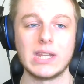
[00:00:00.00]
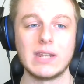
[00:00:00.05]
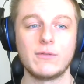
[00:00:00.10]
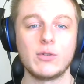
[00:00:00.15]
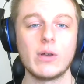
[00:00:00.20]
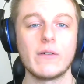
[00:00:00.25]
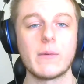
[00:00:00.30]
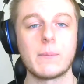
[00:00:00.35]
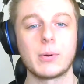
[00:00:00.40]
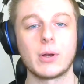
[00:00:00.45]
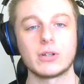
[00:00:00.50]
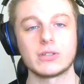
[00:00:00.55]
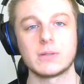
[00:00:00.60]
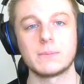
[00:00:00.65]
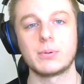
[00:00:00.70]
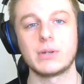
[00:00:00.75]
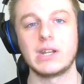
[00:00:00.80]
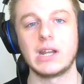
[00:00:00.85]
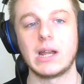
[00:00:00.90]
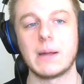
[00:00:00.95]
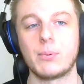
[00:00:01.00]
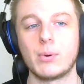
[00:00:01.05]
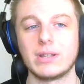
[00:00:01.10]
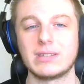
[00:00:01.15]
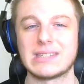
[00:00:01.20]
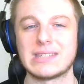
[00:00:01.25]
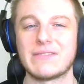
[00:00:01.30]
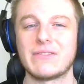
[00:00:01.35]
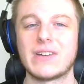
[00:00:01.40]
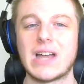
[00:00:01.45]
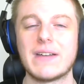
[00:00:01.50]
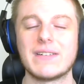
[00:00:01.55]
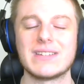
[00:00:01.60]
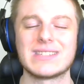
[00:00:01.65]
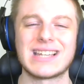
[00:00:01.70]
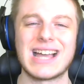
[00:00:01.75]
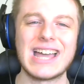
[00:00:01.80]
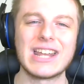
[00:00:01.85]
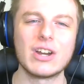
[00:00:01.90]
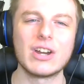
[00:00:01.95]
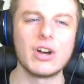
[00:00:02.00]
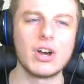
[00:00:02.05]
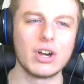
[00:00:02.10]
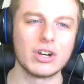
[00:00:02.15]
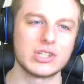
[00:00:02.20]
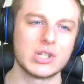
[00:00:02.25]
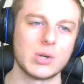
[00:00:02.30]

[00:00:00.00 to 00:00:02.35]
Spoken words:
If you have a person putting up 0.75, it's kind of hard